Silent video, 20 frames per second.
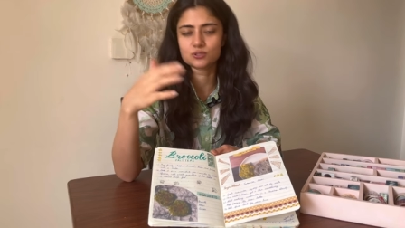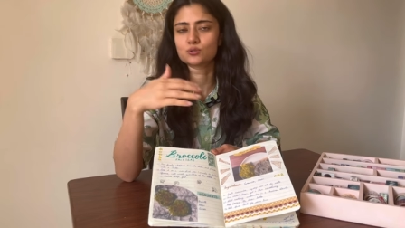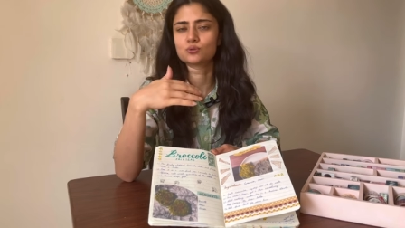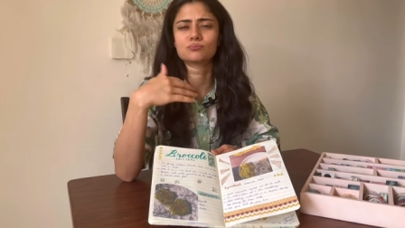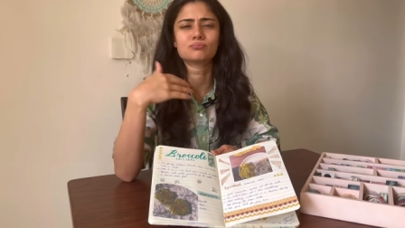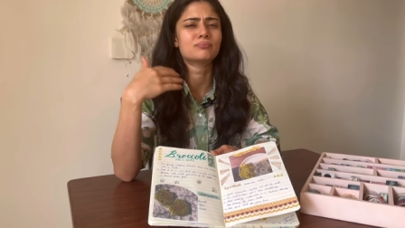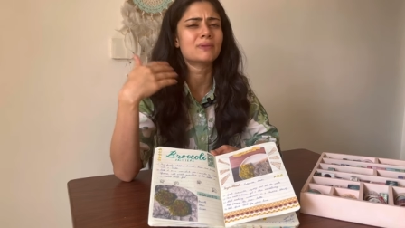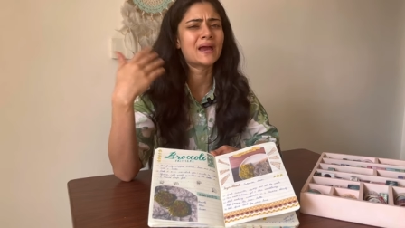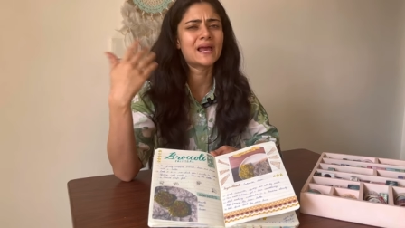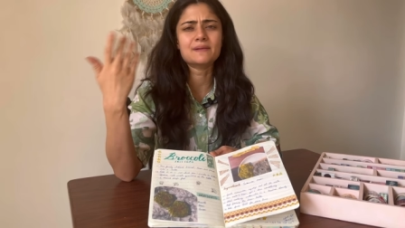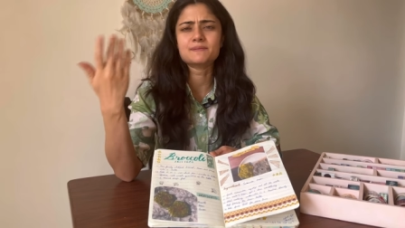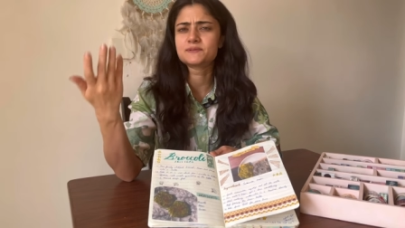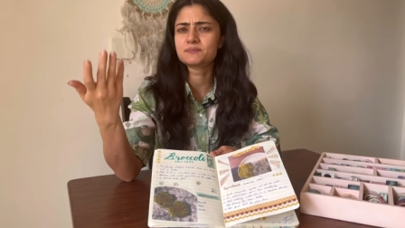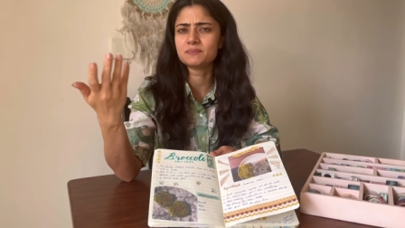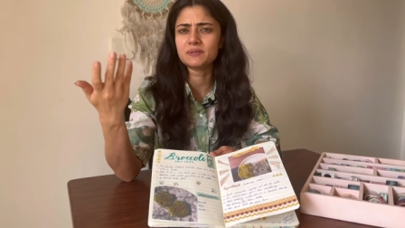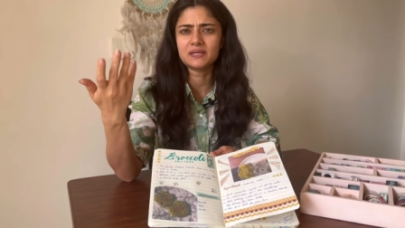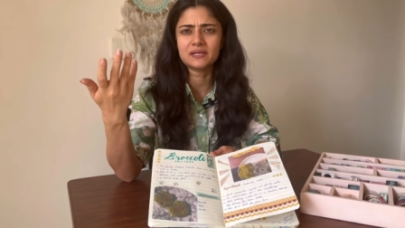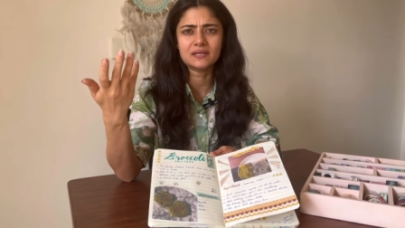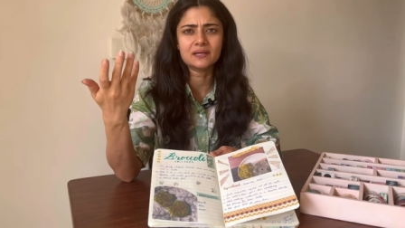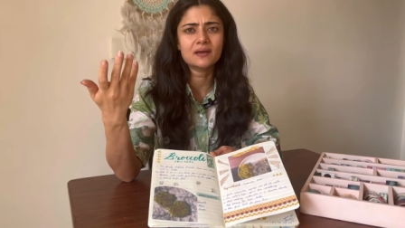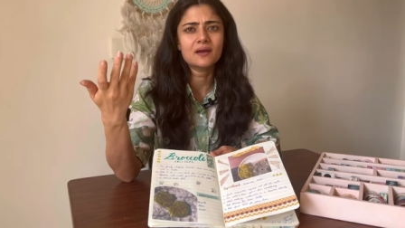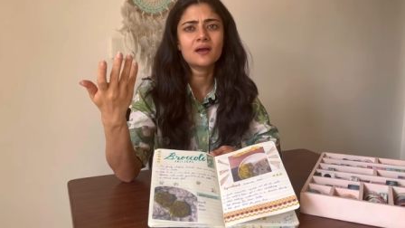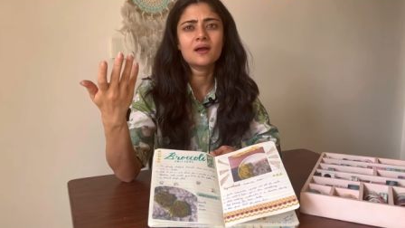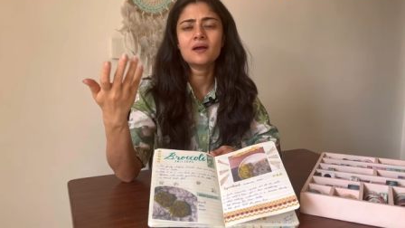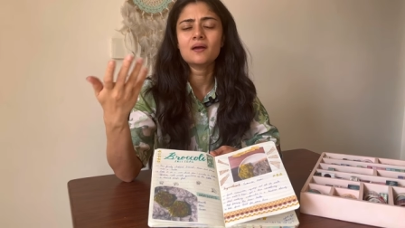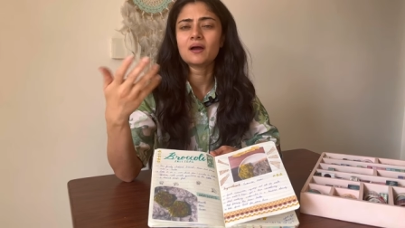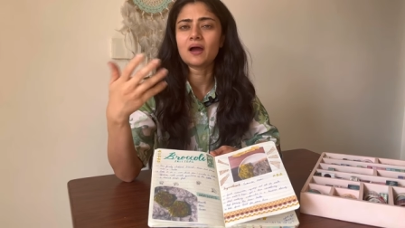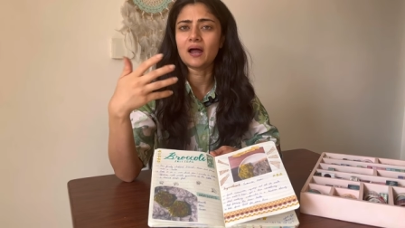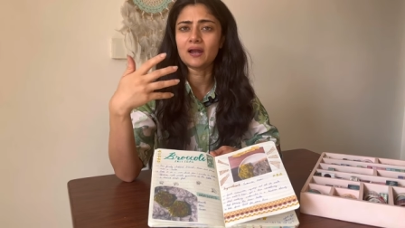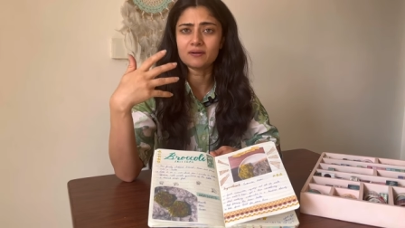So helps me
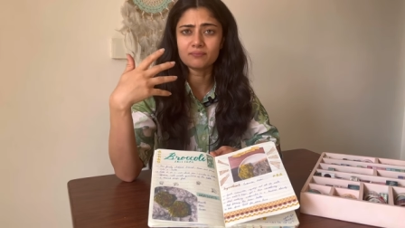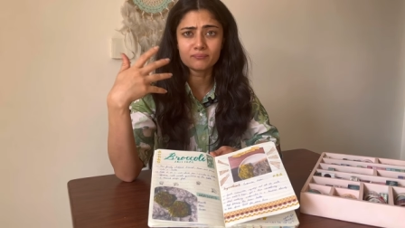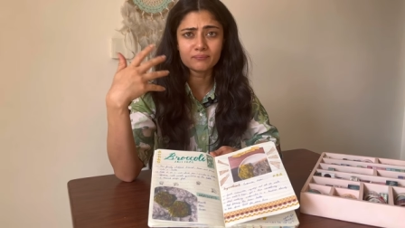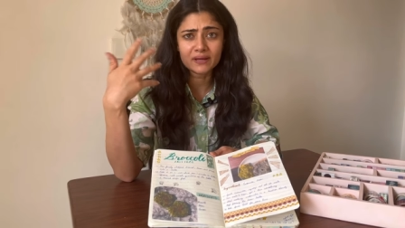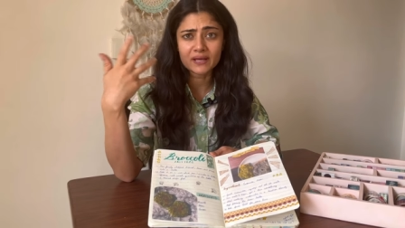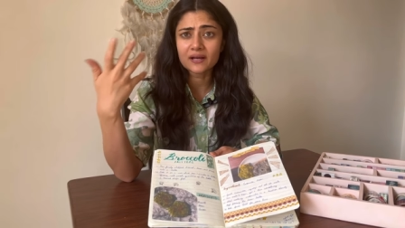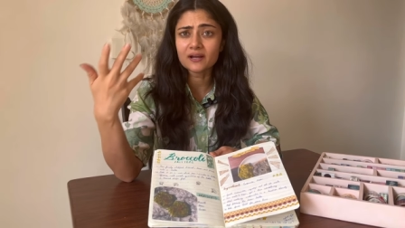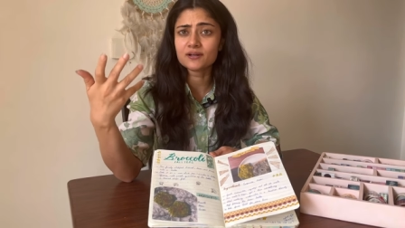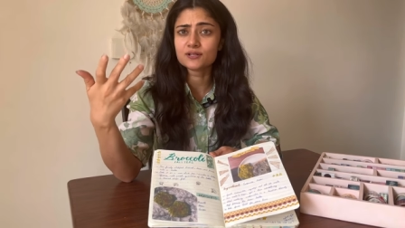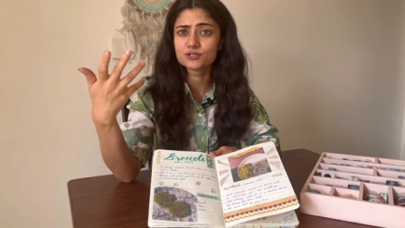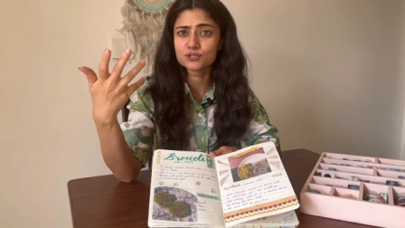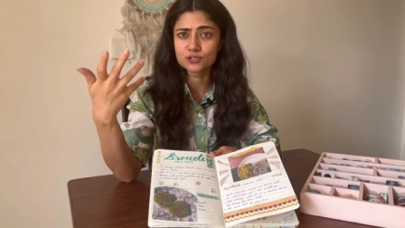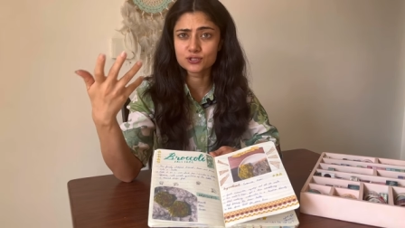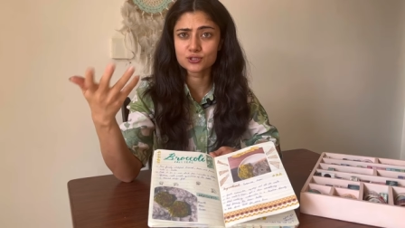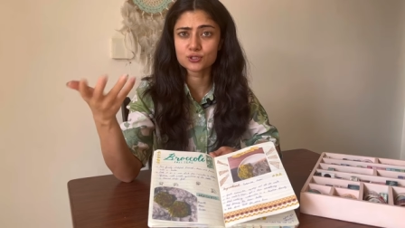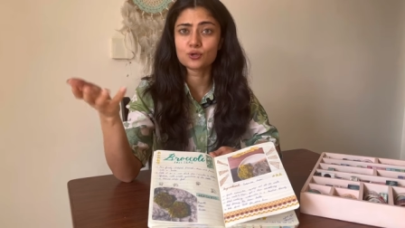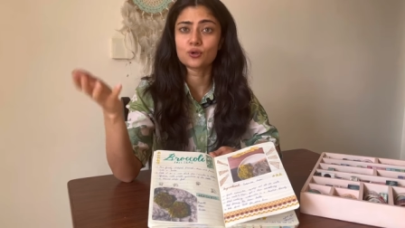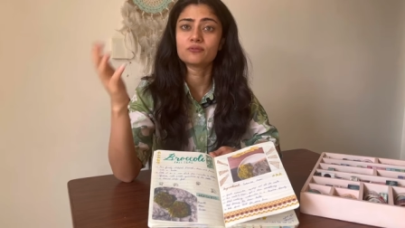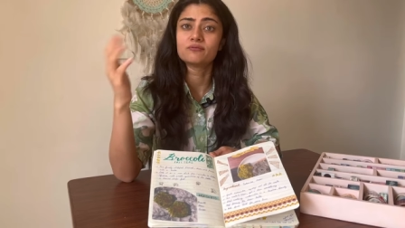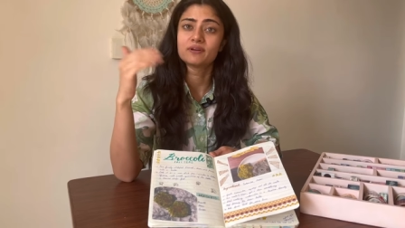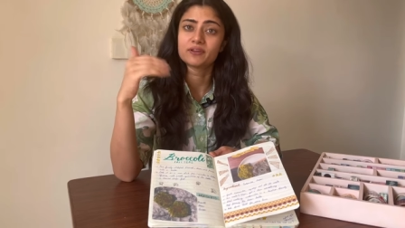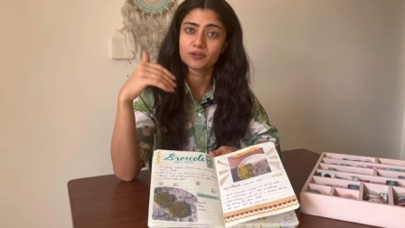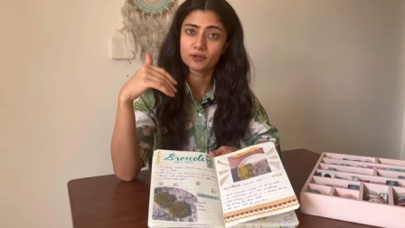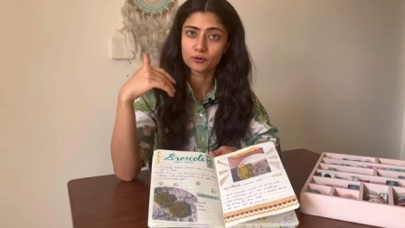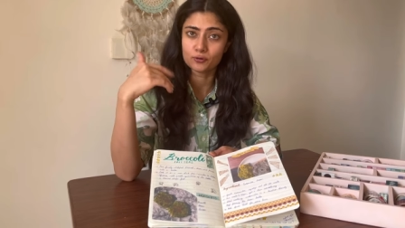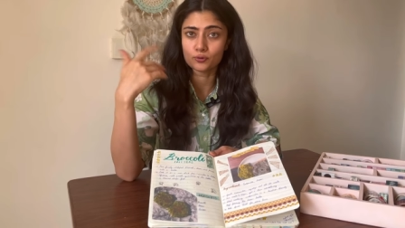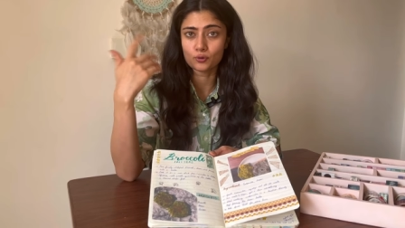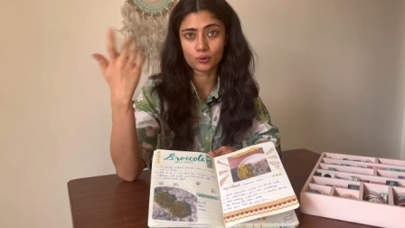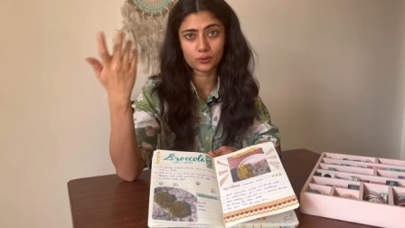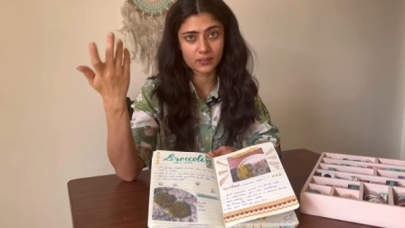and make a decision on whether
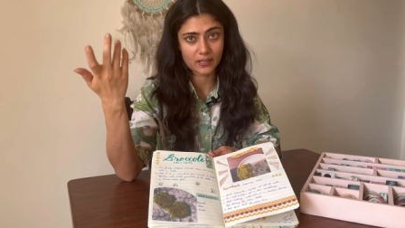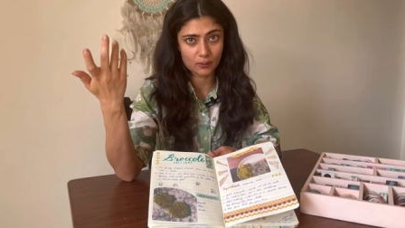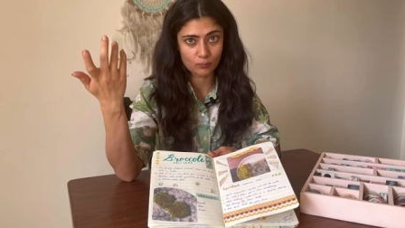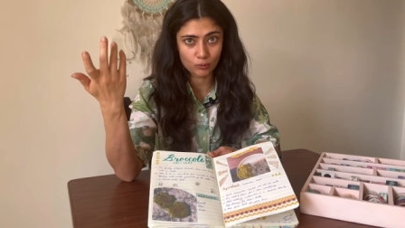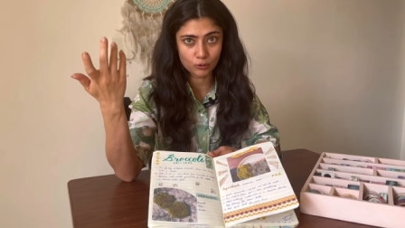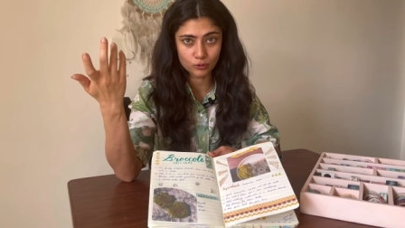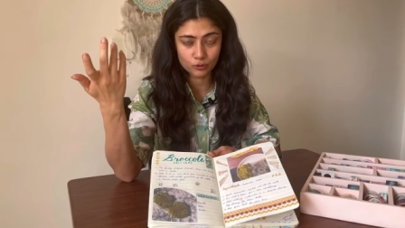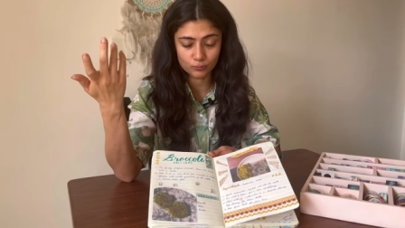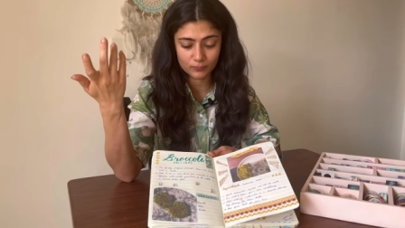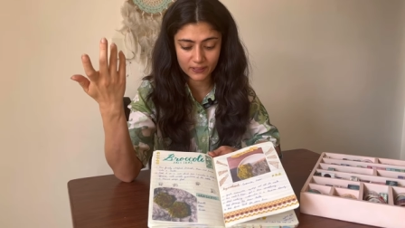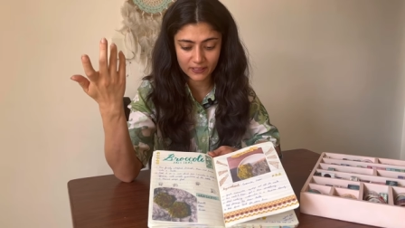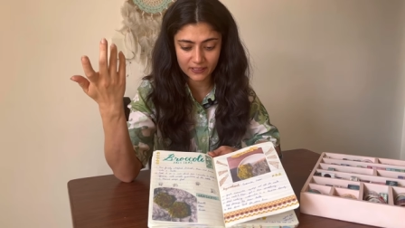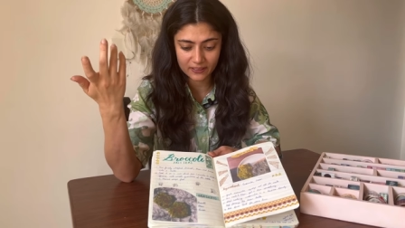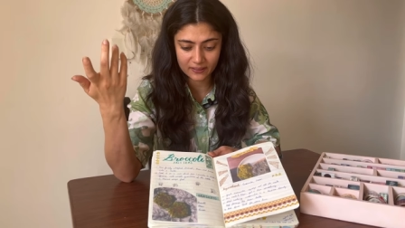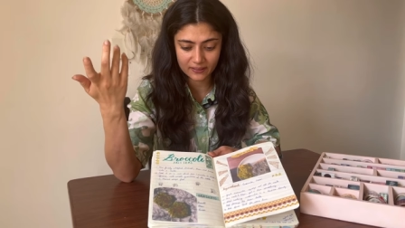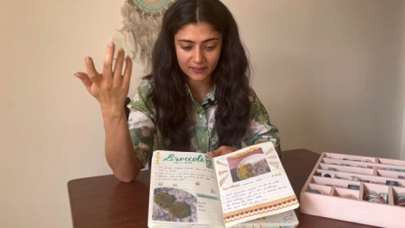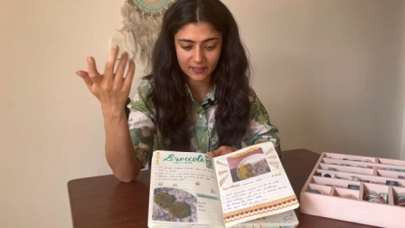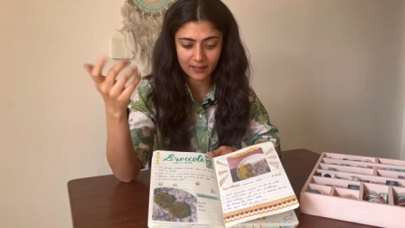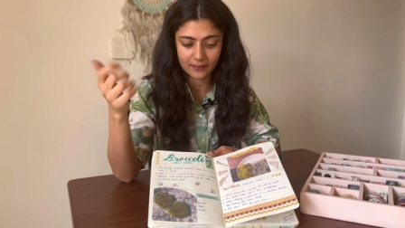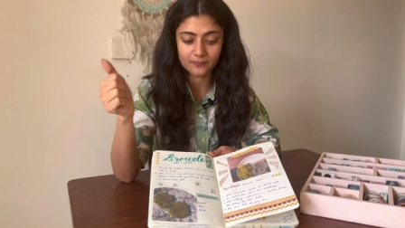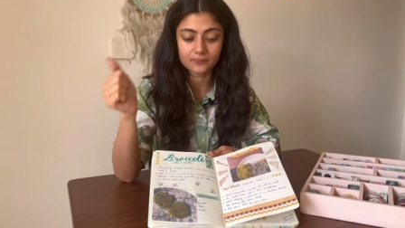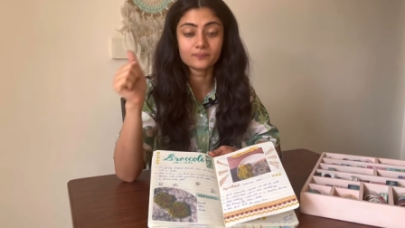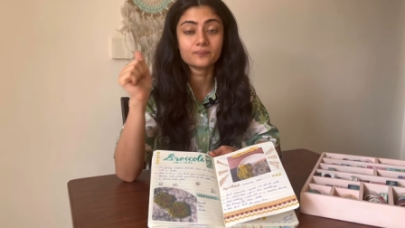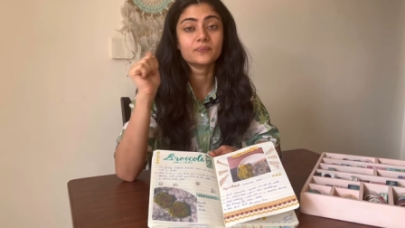or not I want to make it again.